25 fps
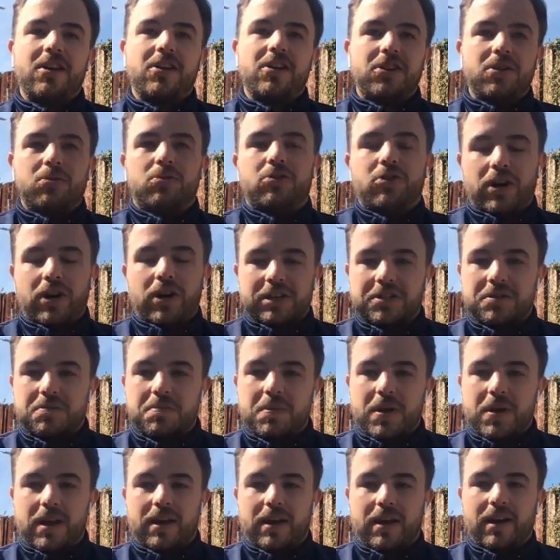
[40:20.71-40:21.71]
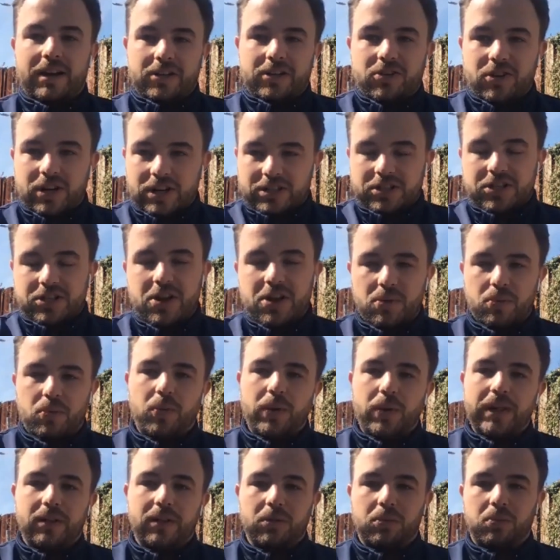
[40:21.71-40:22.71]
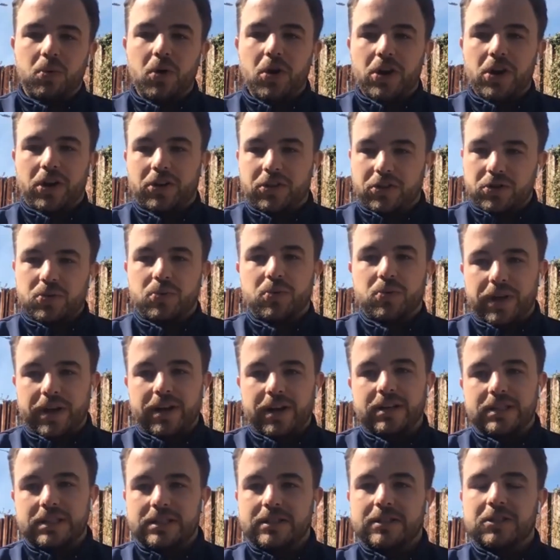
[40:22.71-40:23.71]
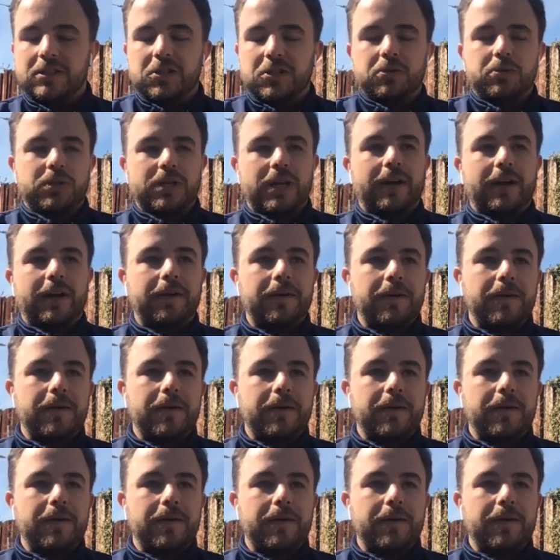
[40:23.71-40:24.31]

You trust me, I trust you, we'll work through this. So it's like,